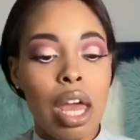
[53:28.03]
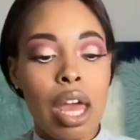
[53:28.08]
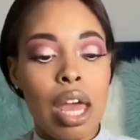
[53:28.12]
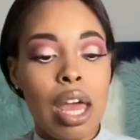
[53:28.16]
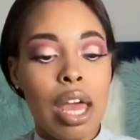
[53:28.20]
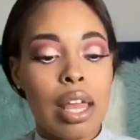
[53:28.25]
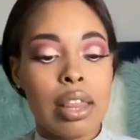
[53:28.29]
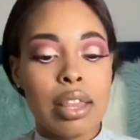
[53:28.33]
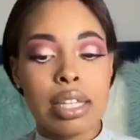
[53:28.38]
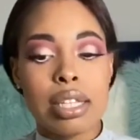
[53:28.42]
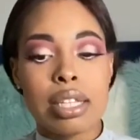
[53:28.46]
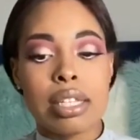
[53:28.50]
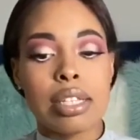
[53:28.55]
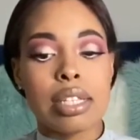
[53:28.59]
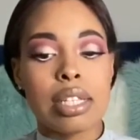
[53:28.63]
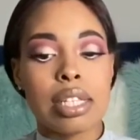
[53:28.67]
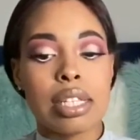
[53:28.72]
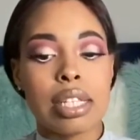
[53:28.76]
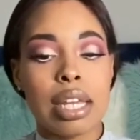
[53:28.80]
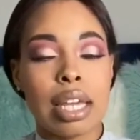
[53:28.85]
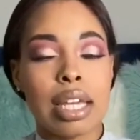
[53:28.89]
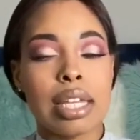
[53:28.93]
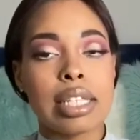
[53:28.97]
and this is the
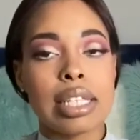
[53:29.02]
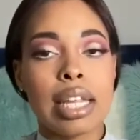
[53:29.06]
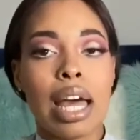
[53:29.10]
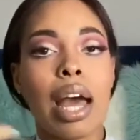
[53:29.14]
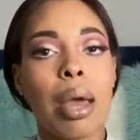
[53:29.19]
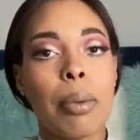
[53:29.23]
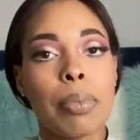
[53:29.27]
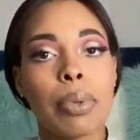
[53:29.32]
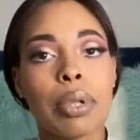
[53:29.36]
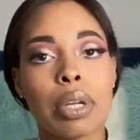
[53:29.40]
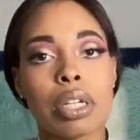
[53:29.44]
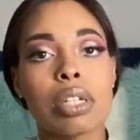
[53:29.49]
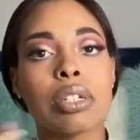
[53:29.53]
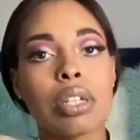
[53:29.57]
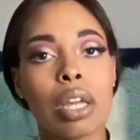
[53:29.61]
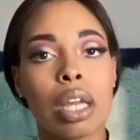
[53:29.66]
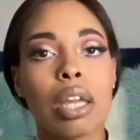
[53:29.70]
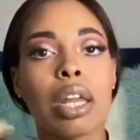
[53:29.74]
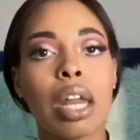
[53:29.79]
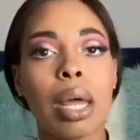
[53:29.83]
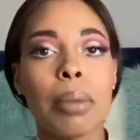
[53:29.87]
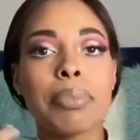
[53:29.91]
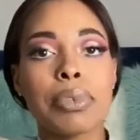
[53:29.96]
second time. I'm gonna shake
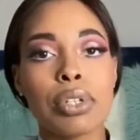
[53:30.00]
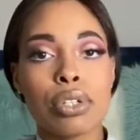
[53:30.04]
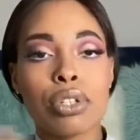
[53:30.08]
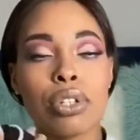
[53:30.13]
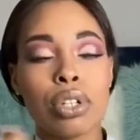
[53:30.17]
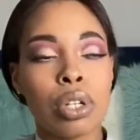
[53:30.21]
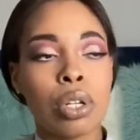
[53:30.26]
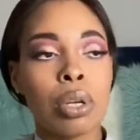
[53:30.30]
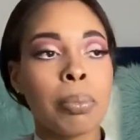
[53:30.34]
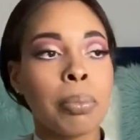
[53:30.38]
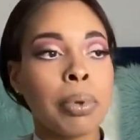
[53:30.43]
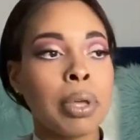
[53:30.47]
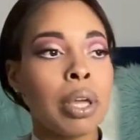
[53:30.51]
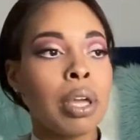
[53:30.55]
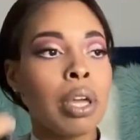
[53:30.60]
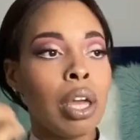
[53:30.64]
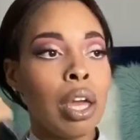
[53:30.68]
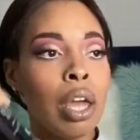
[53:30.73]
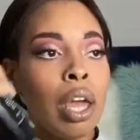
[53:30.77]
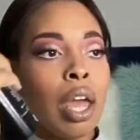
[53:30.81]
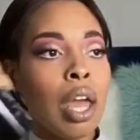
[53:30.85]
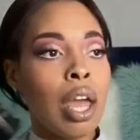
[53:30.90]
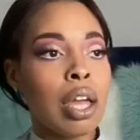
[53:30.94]
it up just a little bit
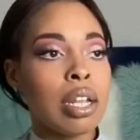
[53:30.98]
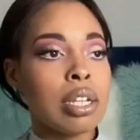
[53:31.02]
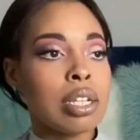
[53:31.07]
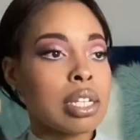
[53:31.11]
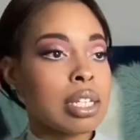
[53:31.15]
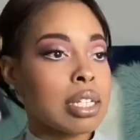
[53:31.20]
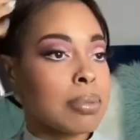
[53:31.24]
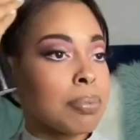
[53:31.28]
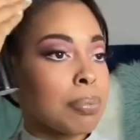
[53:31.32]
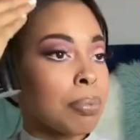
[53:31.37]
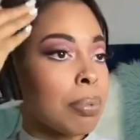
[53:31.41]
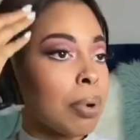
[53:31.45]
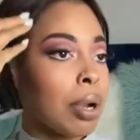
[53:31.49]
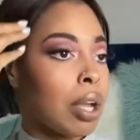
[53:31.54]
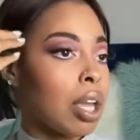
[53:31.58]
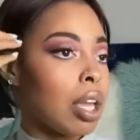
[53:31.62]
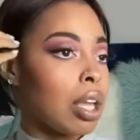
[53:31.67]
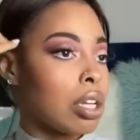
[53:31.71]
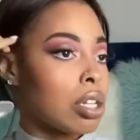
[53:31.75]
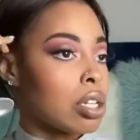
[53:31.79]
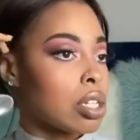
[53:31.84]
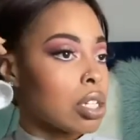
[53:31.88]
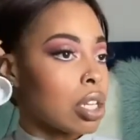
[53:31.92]
and just spray
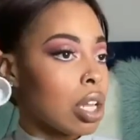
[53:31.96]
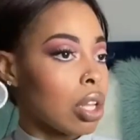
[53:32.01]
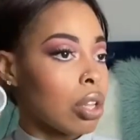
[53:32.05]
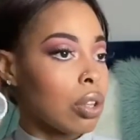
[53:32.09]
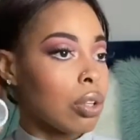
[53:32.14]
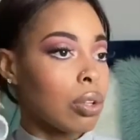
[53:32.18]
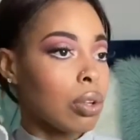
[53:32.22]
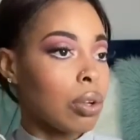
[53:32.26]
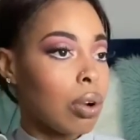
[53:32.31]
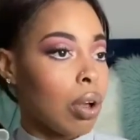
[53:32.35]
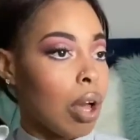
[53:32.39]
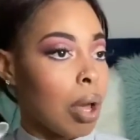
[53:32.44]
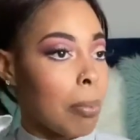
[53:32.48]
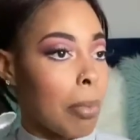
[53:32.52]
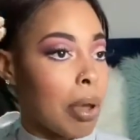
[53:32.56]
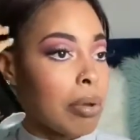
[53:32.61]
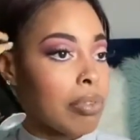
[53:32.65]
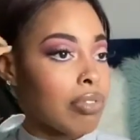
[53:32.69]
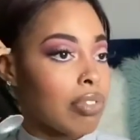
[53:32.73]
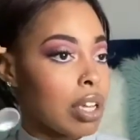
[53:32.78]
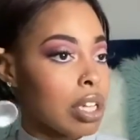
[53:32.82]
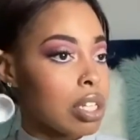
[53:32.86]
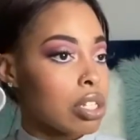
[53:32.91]
it just a little on my
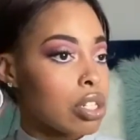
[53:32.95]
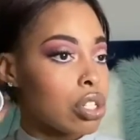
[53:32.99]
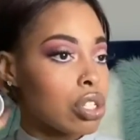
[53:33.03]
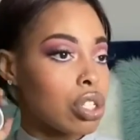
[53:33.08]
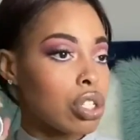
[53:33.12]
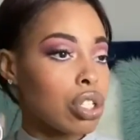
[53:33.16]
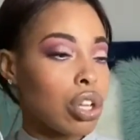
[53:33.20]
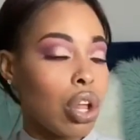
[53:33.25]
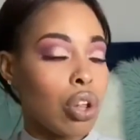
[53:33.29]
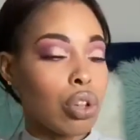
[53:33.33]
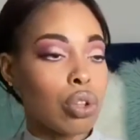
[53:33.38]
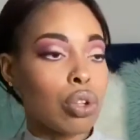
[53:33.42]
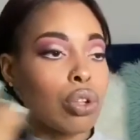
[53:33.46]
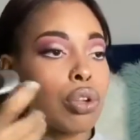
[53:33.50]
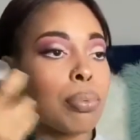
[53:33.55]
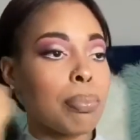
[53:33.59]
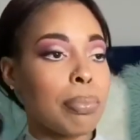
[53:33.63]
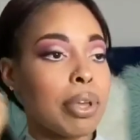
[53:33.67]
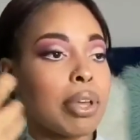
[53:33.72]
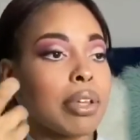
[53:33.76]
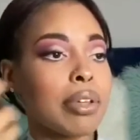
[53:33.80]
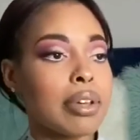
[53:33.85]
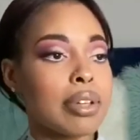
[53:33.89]
face, just a little
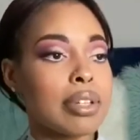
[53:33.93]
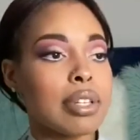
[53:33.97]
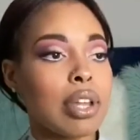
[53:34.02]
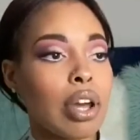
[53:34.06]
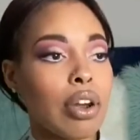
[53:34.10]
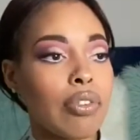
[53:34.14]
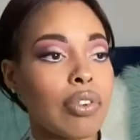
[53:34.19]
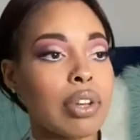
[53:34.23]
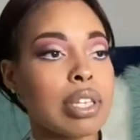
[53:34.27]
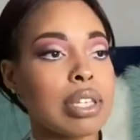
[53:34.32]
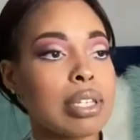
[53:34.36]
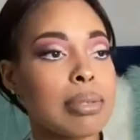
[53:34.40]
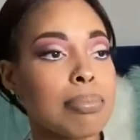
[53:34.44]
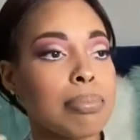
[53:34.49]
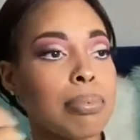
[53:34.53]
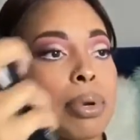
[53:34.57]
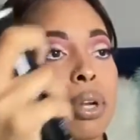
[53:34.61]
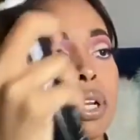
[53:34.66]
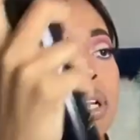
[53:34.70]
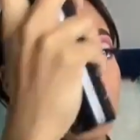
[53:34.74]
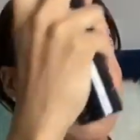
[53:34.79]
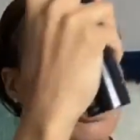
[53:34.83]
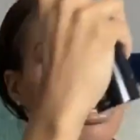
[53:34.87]
bit, because I already
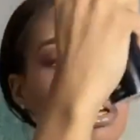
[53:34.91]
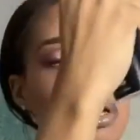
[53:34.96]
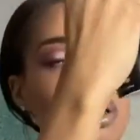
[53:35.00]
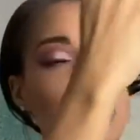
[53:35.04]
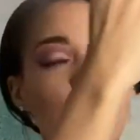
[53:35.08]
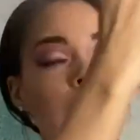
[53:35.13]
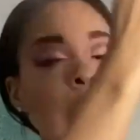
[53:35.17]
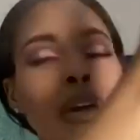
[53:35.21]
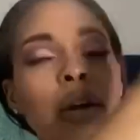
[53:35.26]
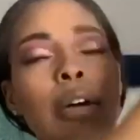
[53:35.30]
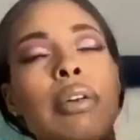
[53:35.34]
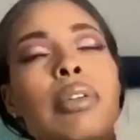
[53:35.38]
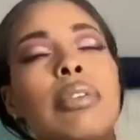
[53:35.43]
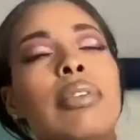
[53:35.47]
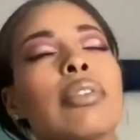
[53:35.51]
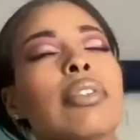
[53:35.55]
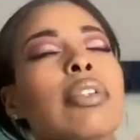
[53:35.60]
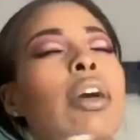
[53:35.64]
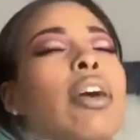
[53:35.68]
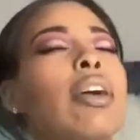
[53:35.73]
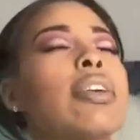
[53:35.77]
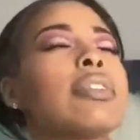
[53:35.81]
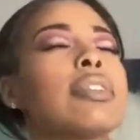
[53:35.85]
sprayed it
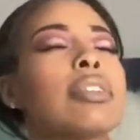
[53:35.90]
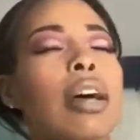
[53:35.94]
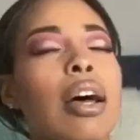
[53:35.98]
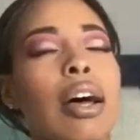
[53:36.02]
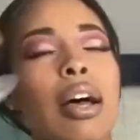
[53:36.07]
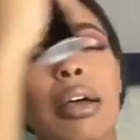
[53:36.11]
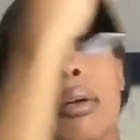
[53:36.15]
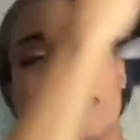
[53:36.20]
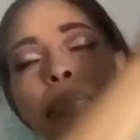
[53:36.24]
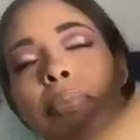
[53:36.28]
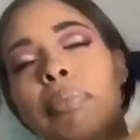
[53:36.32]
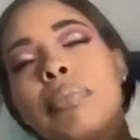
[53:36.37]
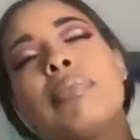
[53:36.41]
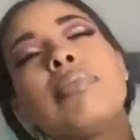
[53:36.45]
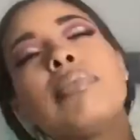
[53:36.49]
last time.